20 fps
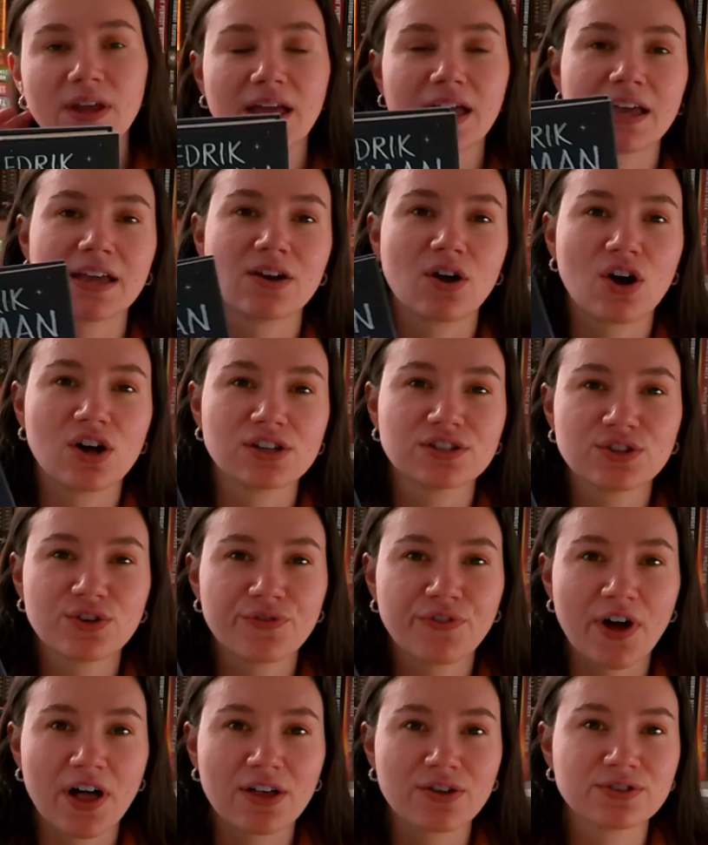It also
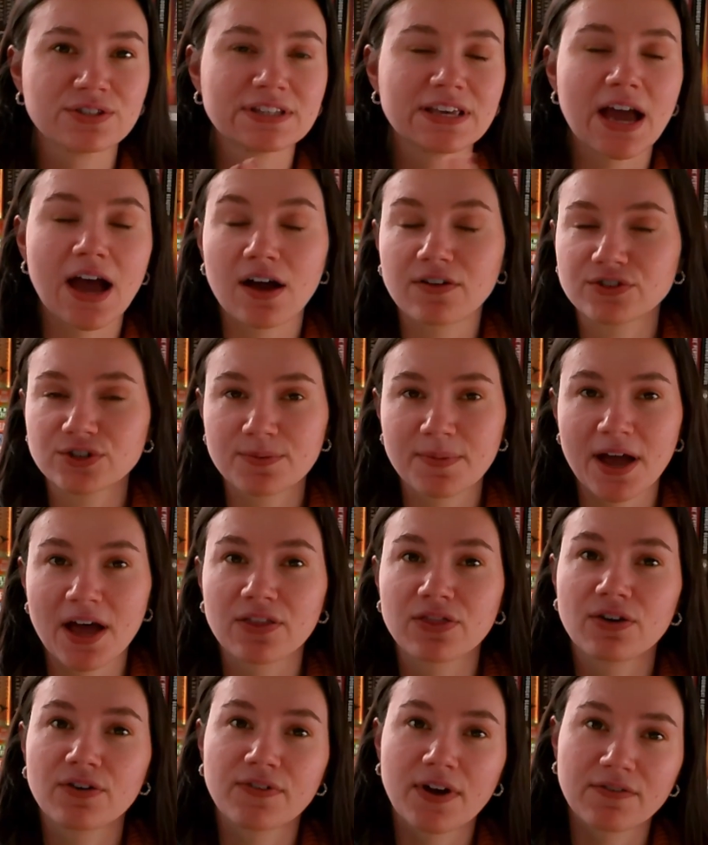follows the
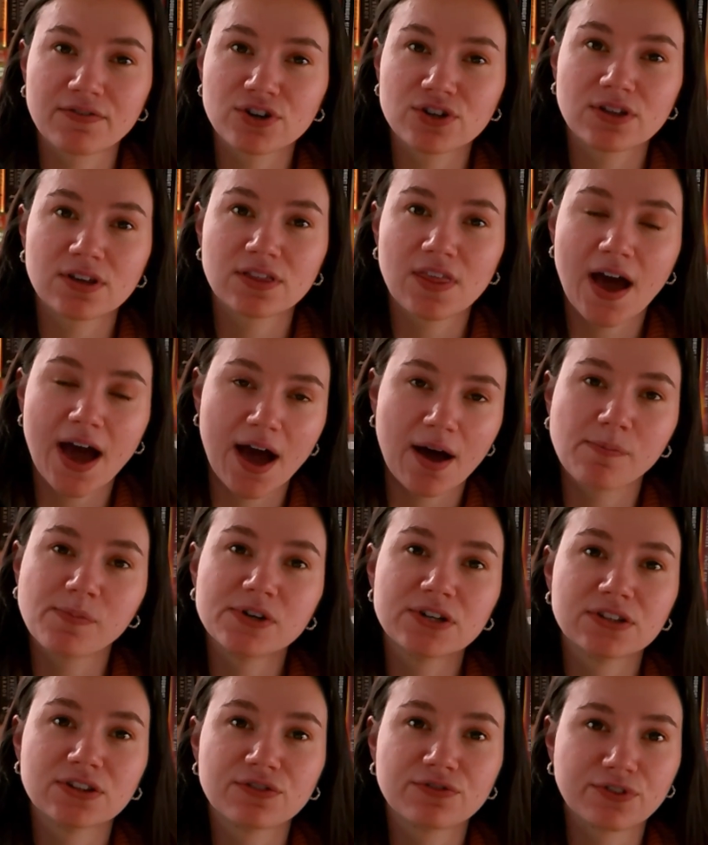aftermath of everything that
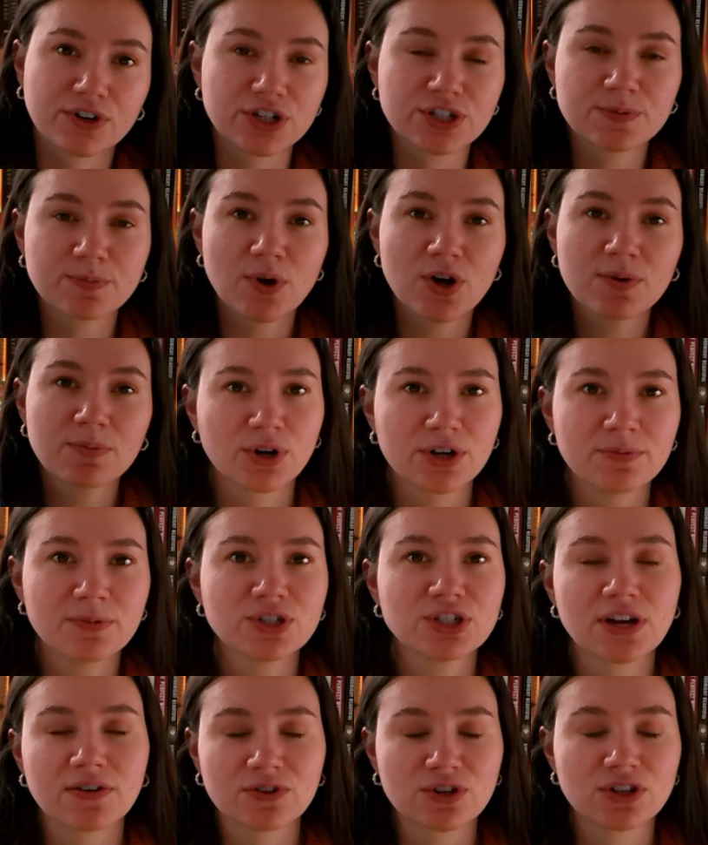happened in the first book. Pretty
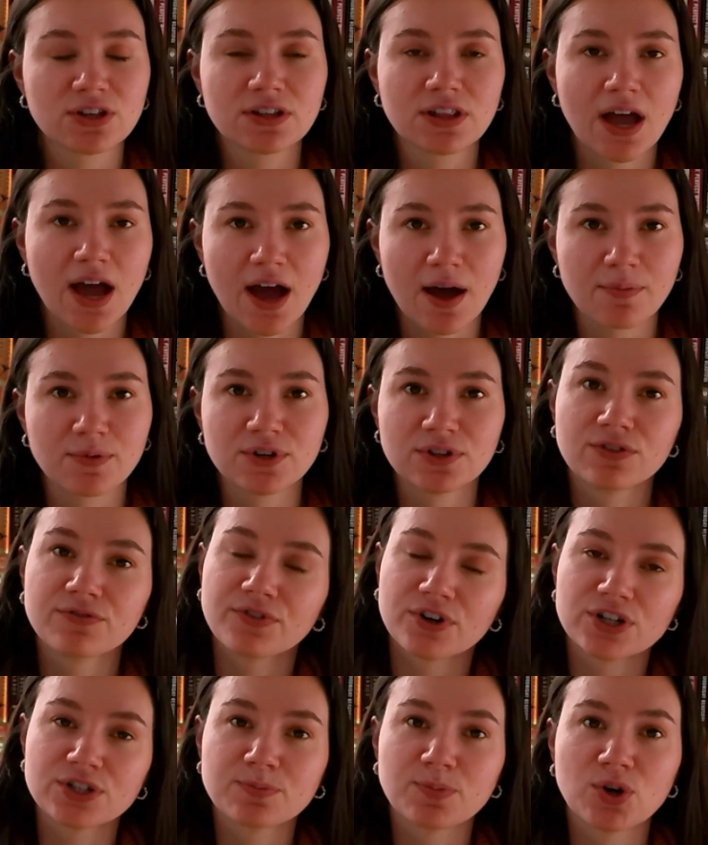much everything that happened in the
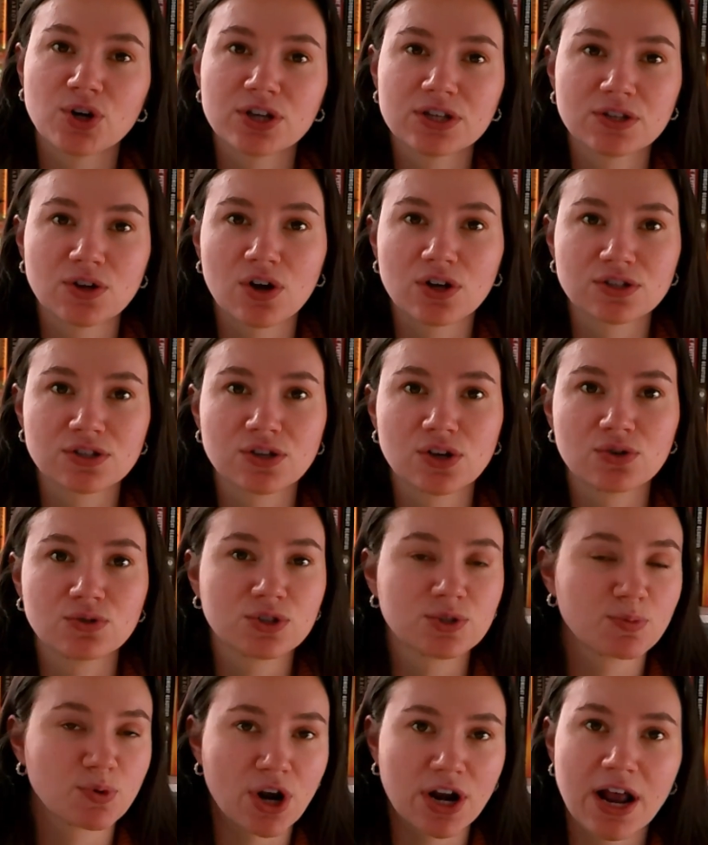first book is also
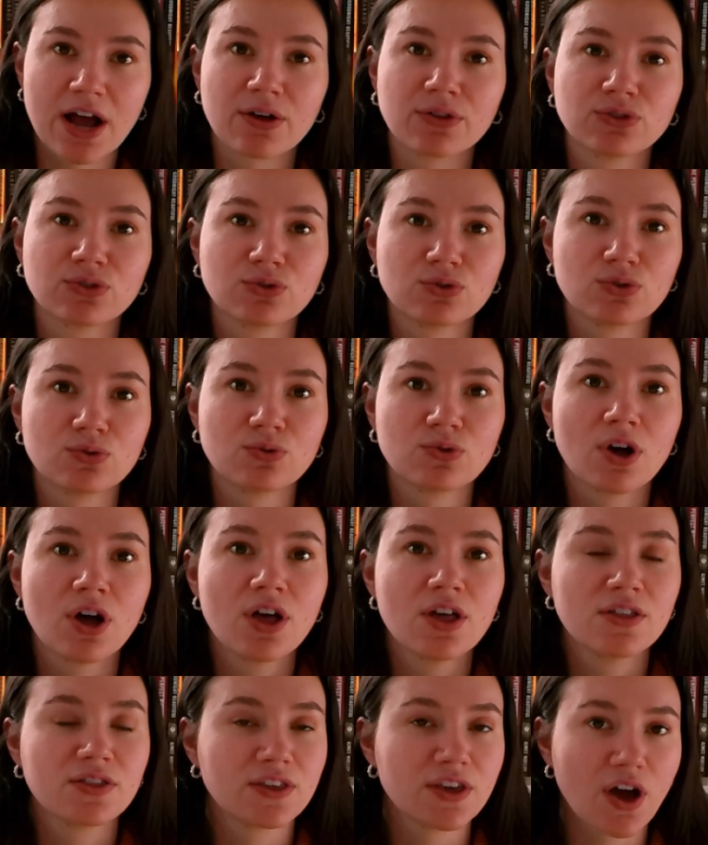spread out through
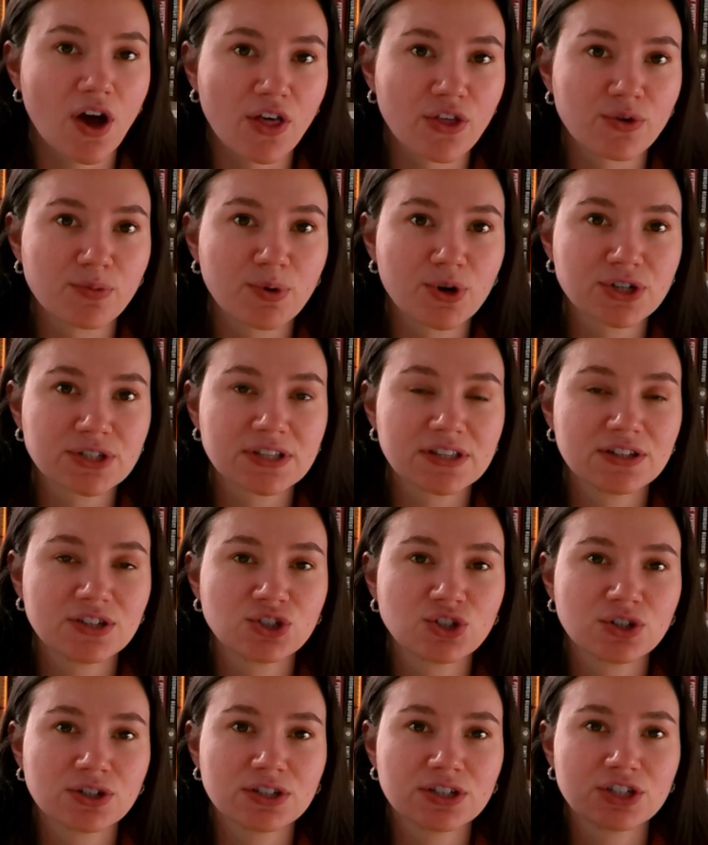the other books in the
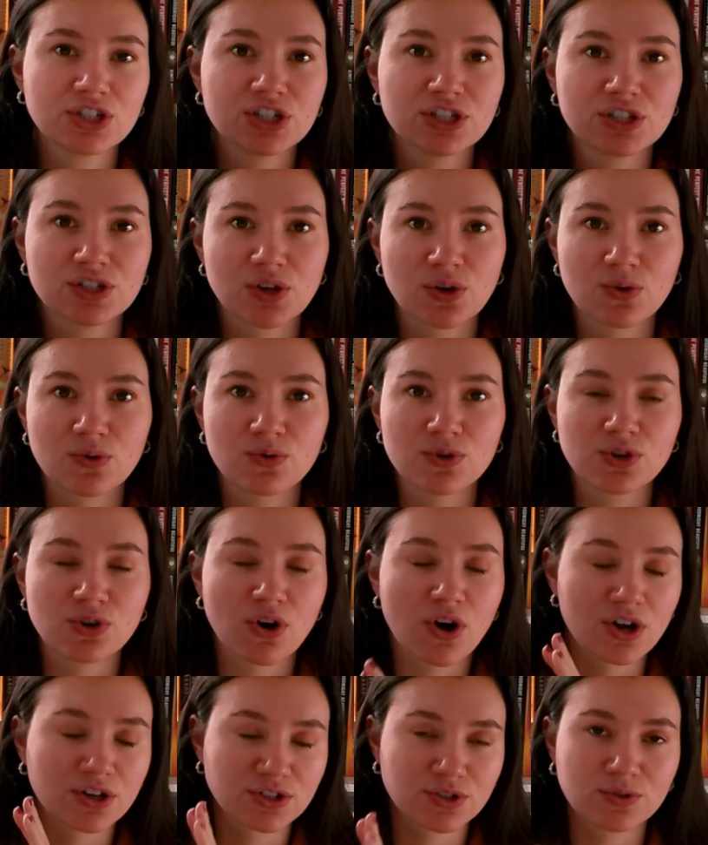trilogy, so you're
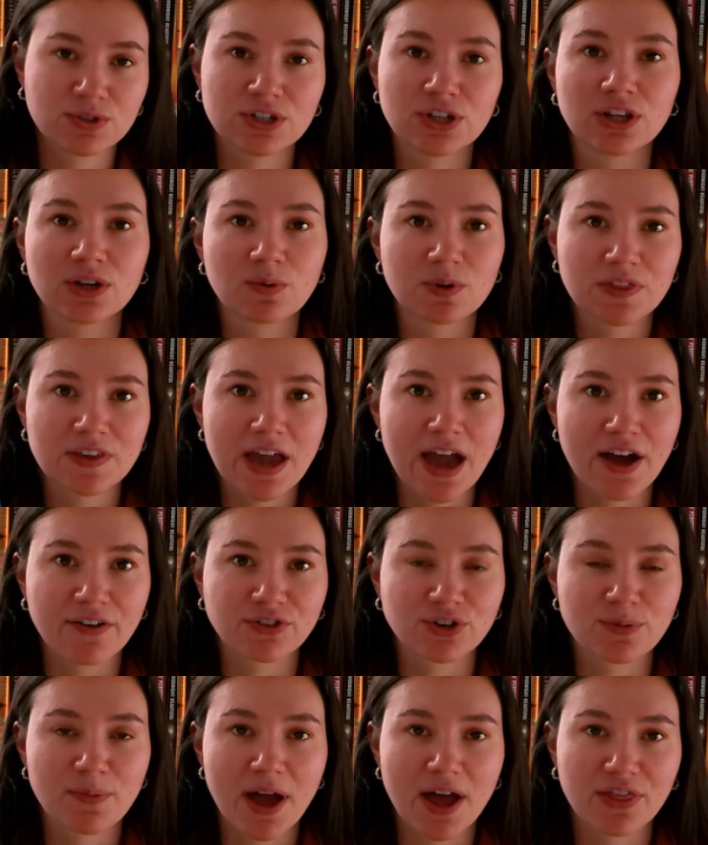also dealing with the
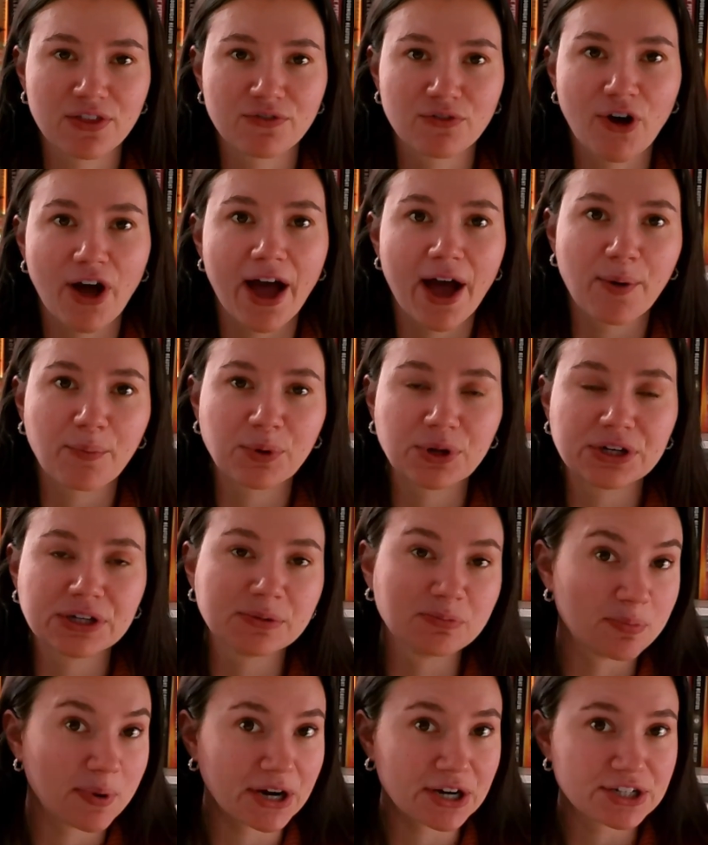aftermath of what happened in
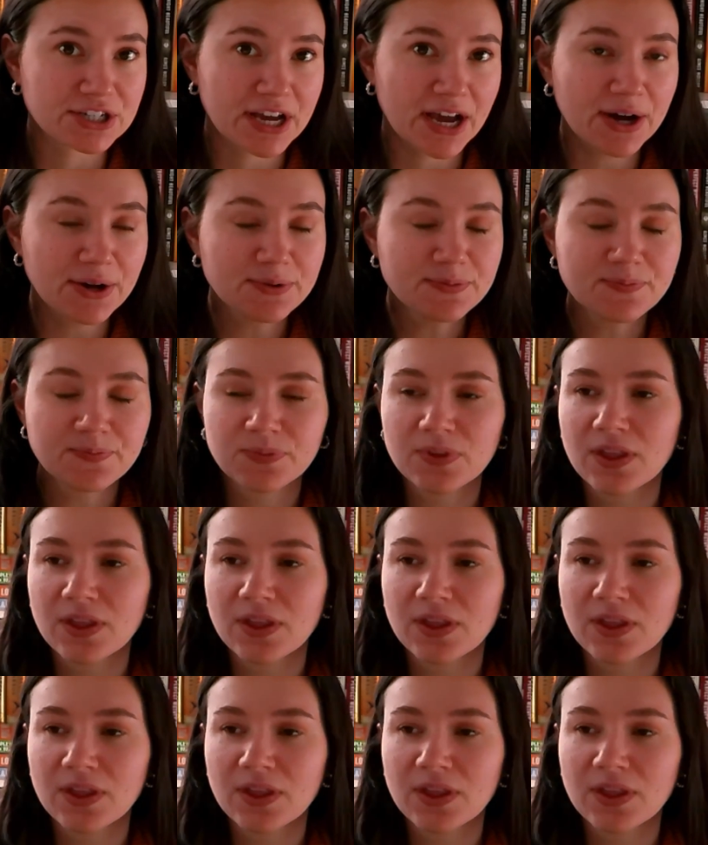Beartown.